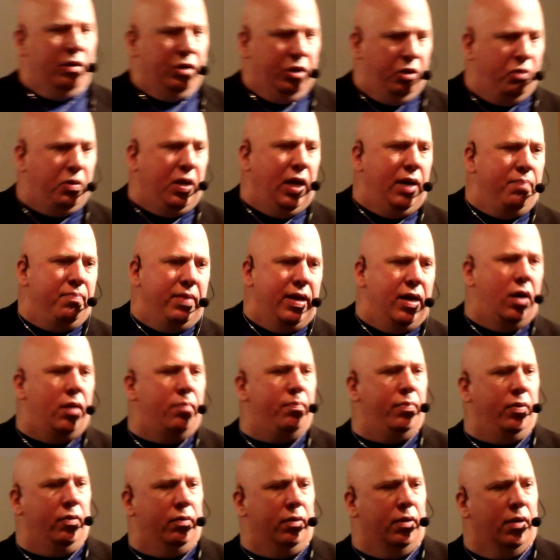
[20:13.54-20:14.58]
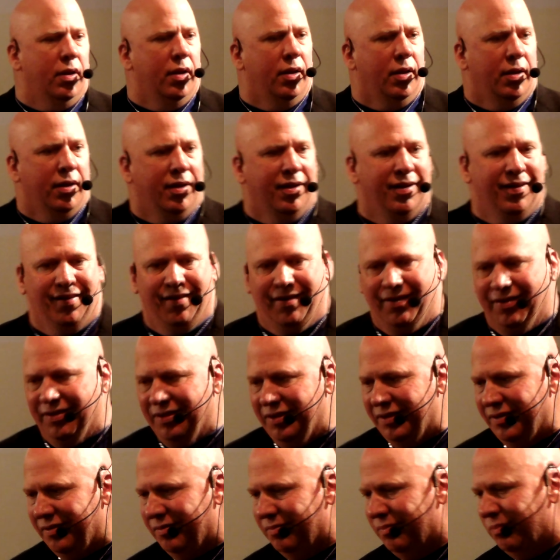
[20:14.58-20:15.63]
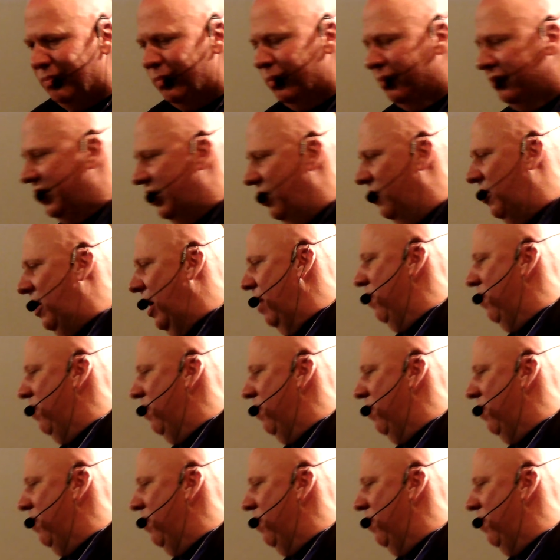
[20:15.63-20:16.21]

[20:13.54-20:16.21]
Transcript: you keep me humble. You